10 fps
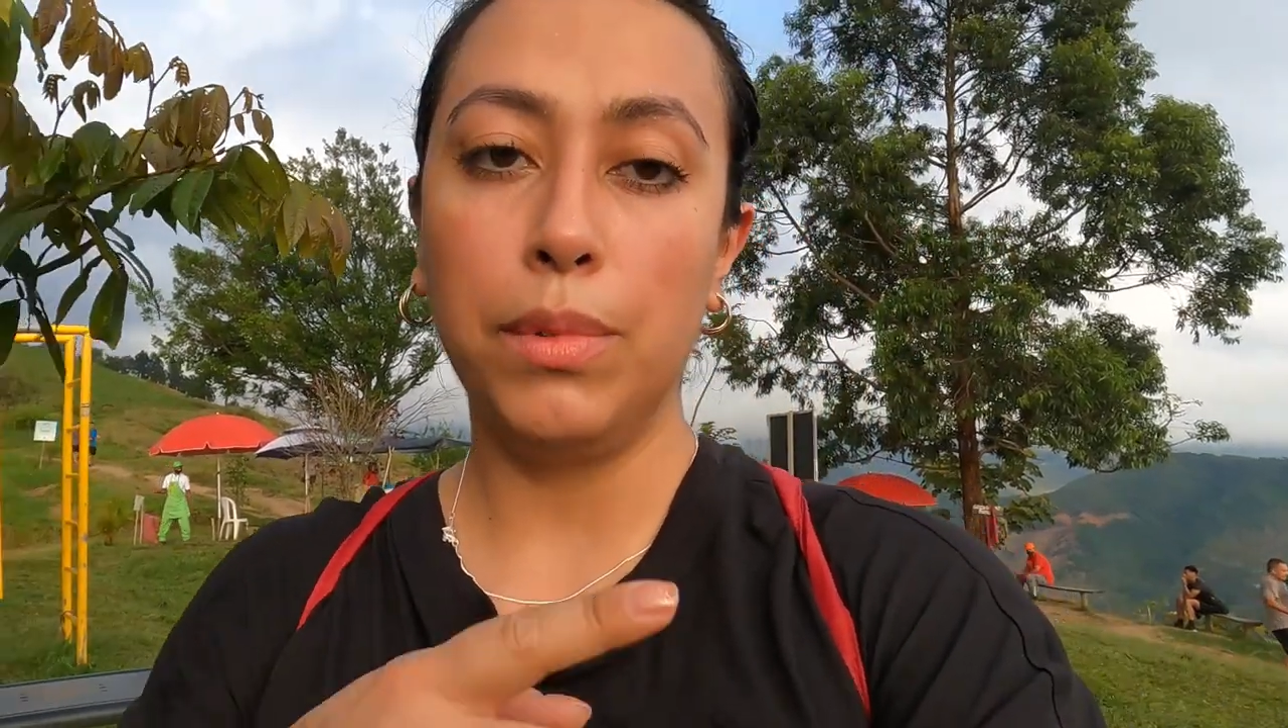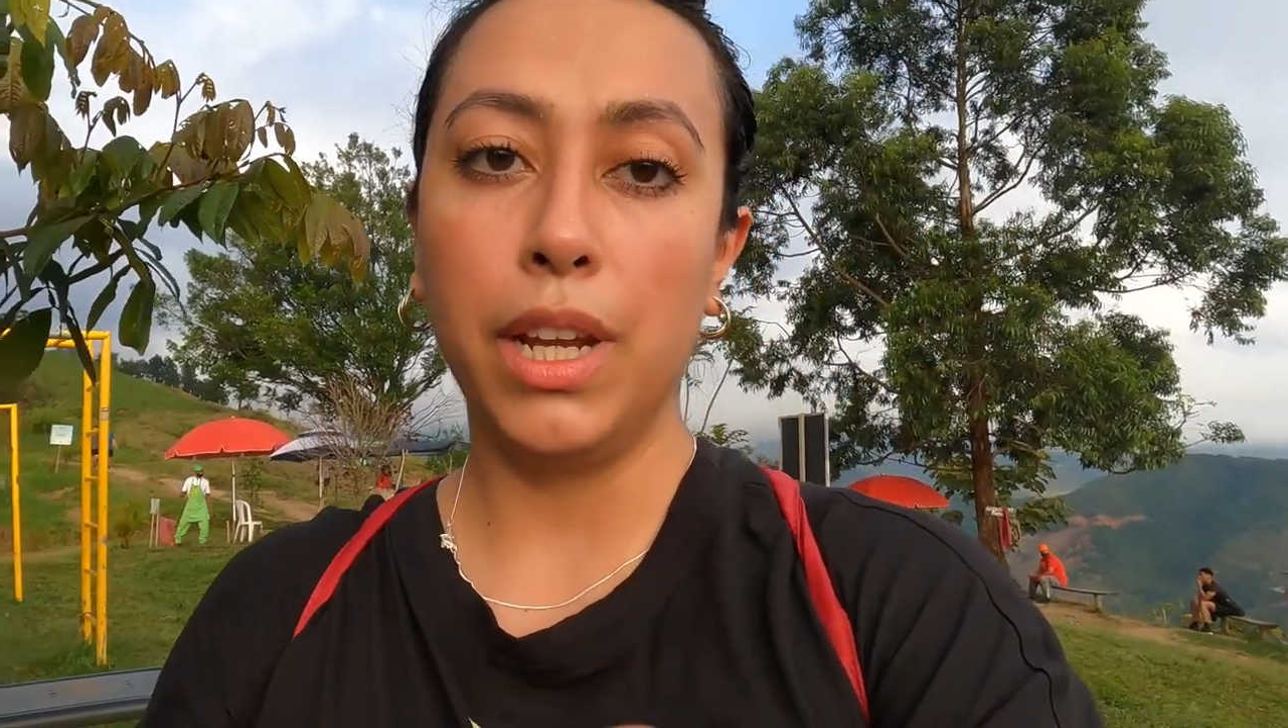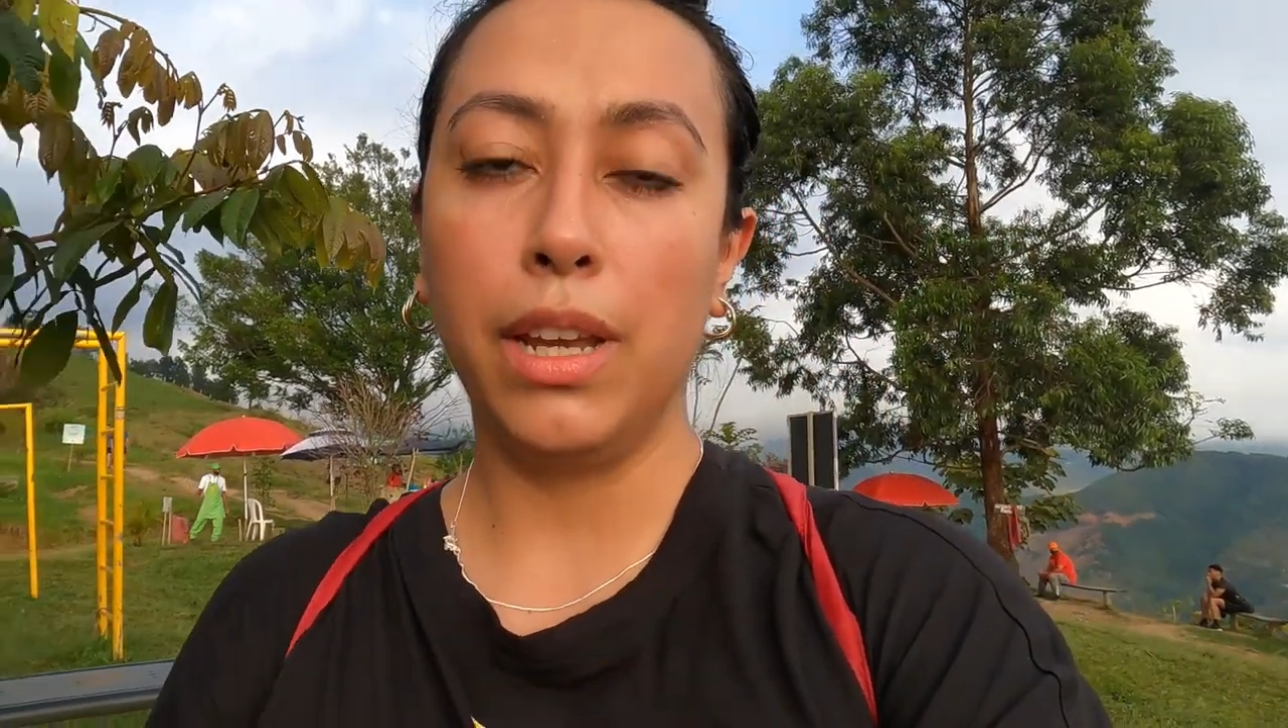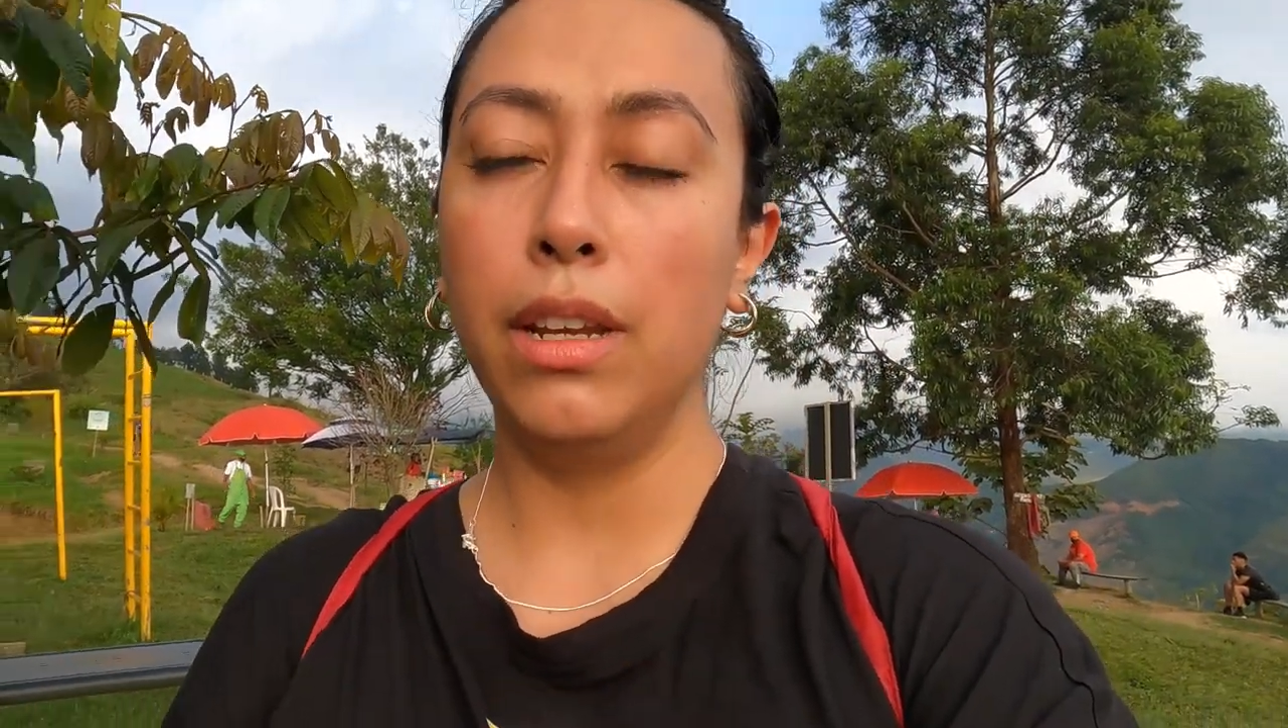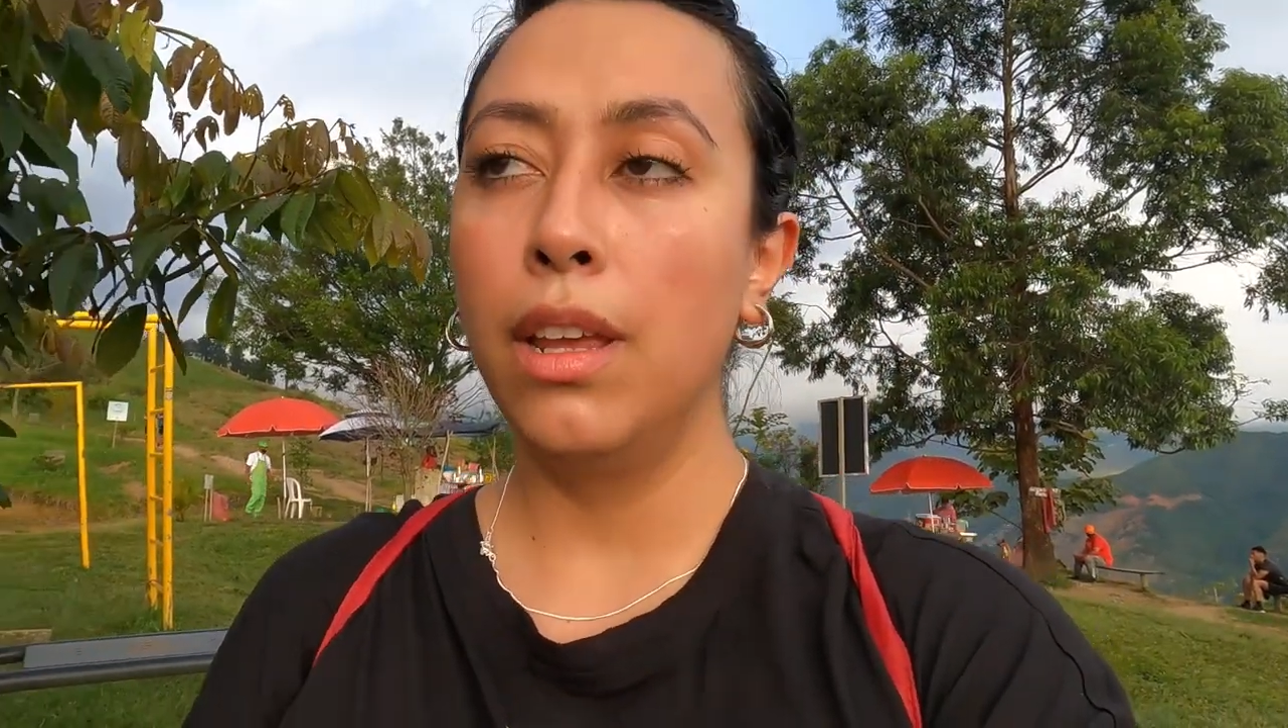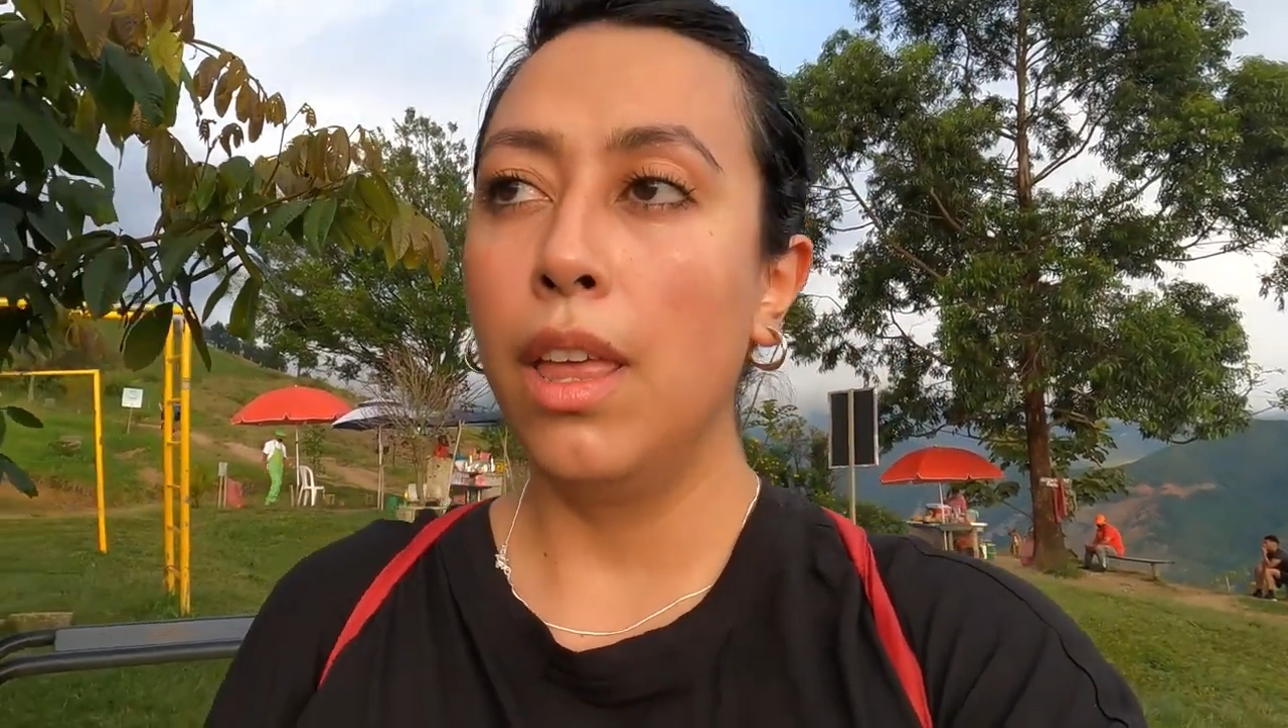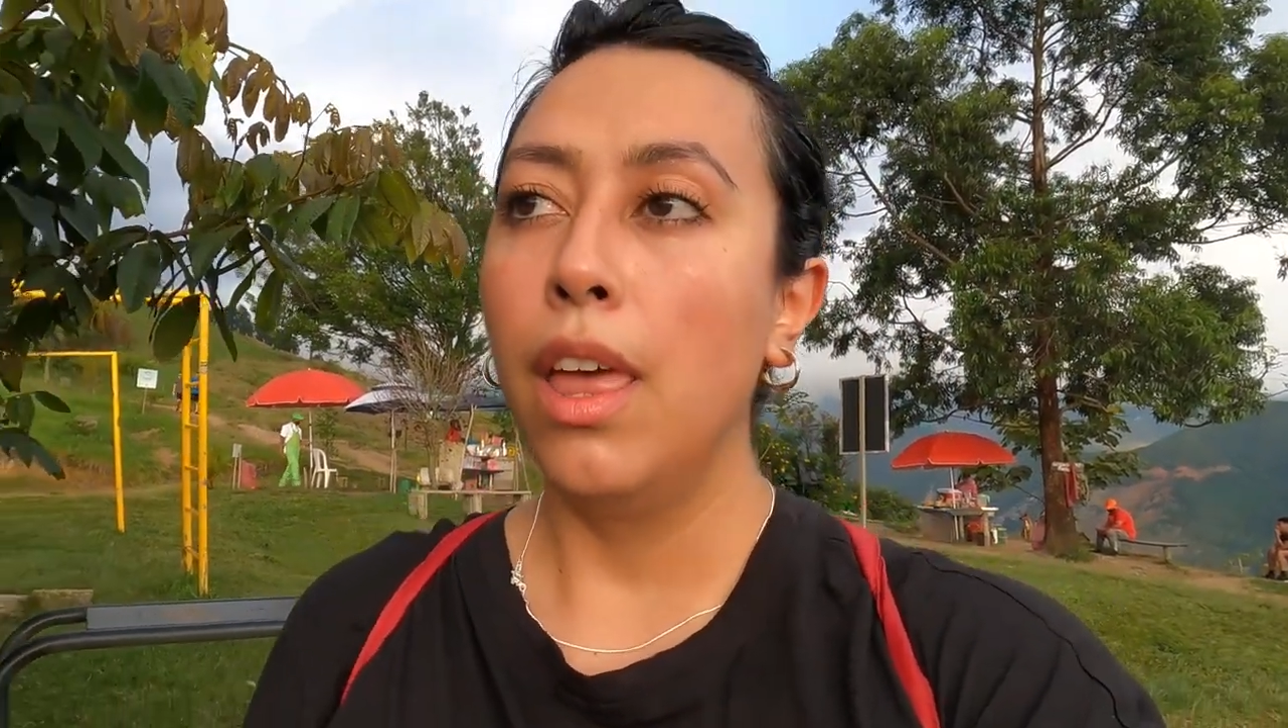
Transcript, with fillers: i'm taking